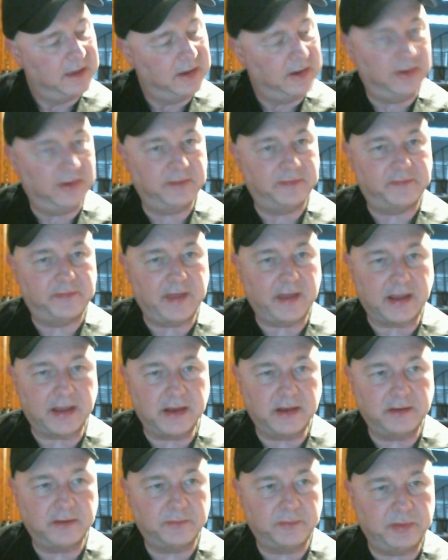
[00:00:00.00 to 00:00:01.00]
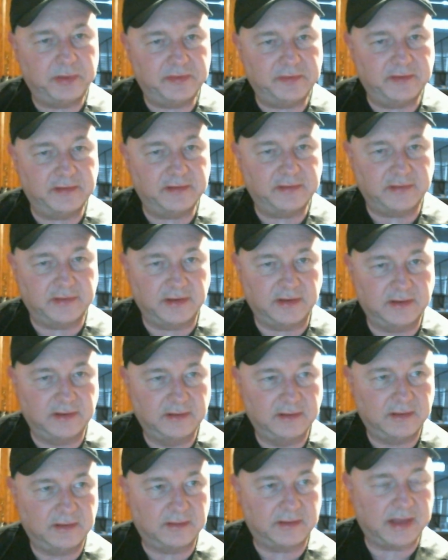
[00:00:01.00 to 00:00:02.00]
You're in 2nd position.
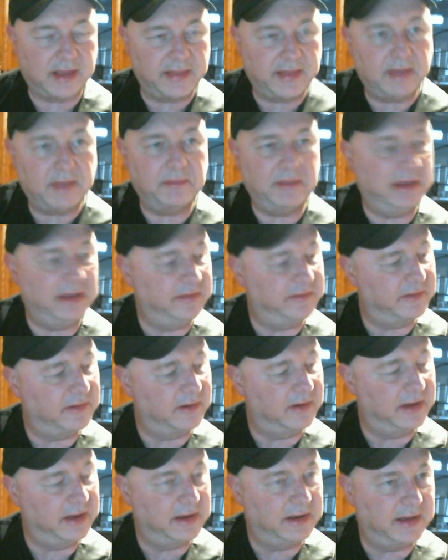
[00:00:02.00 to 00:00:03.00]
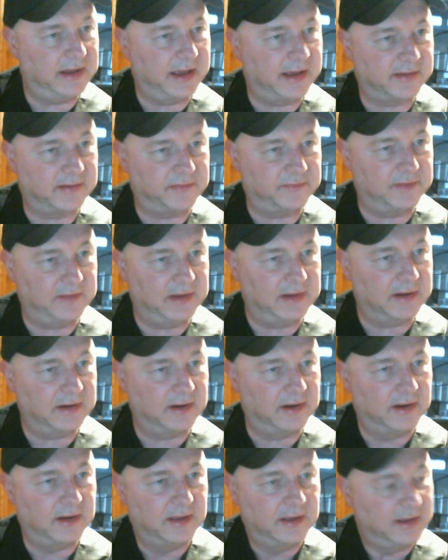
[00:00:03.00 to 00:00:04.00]
Okay, that means your index
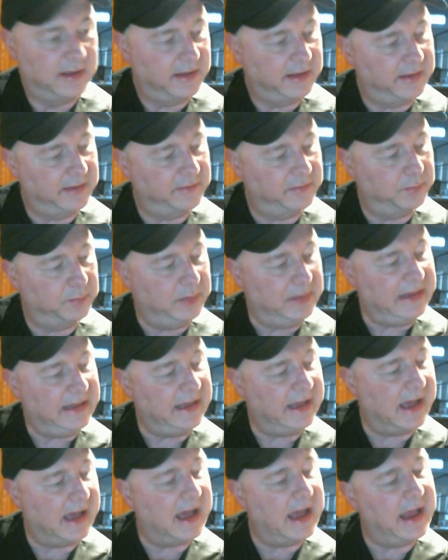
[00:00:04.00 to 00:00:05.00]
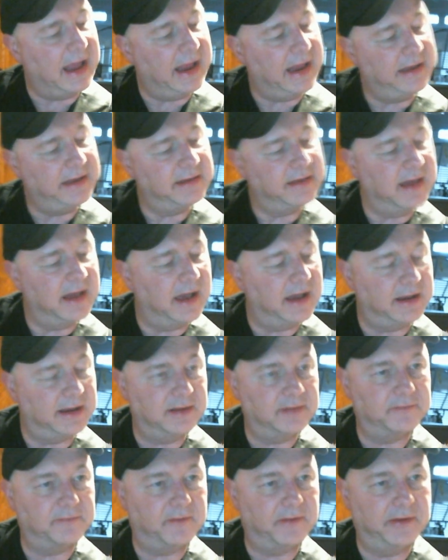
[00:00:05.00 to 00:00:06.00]
finger is behind, not
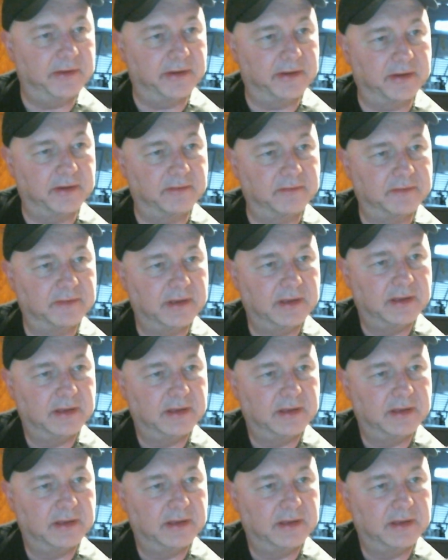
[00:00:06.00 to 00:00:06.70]
in front of,